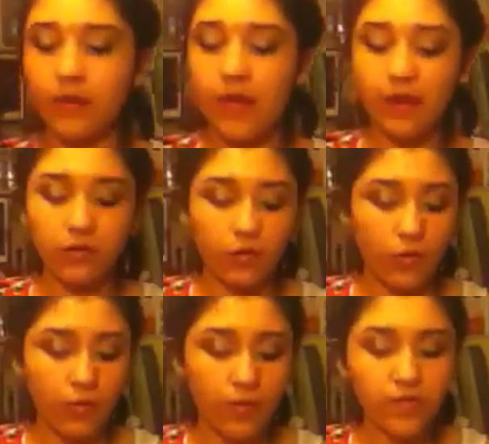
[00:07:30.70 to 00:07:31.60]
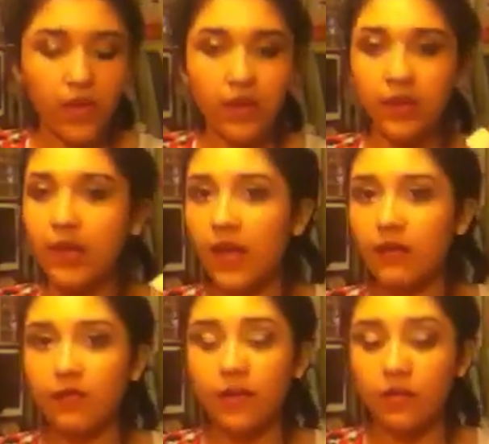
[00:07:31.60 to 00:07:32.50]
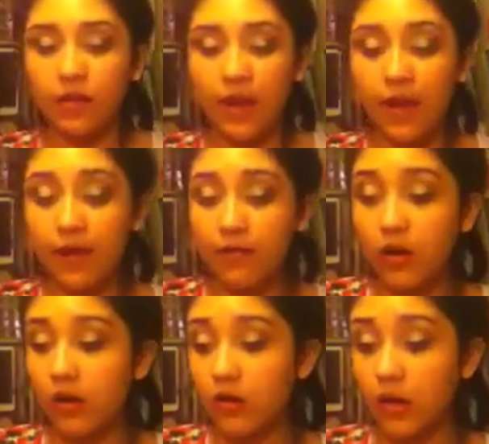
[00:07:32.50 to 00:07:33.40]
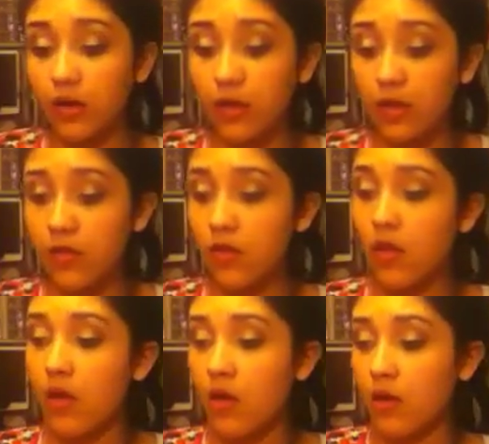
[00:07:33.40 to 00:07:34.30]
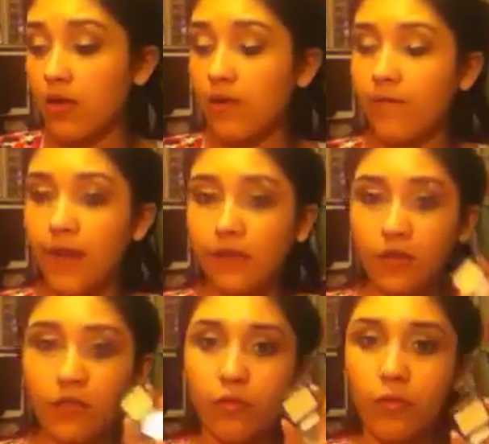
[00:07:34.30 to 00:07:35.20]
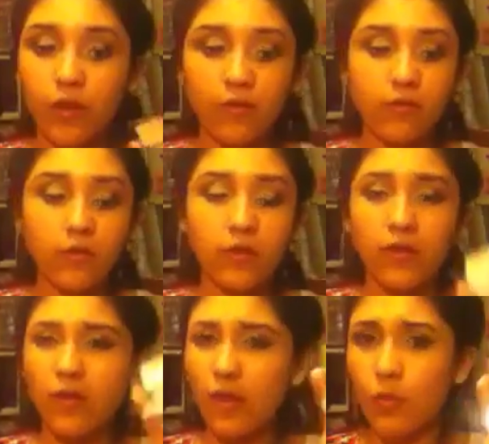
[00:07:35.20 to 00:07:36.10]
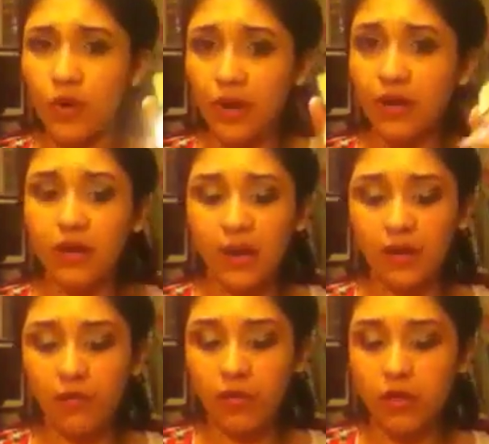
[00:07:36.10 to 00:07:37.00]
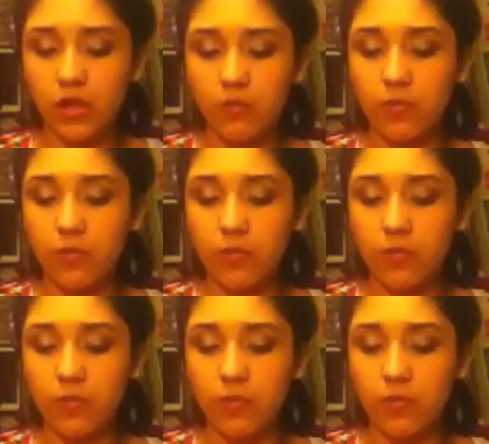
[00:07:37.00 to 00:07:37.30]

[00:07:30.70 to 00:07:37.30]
dupe. And again, if you don't have a color like this, you can't find this for whatever reason, this is like $1.99. It's really cheap.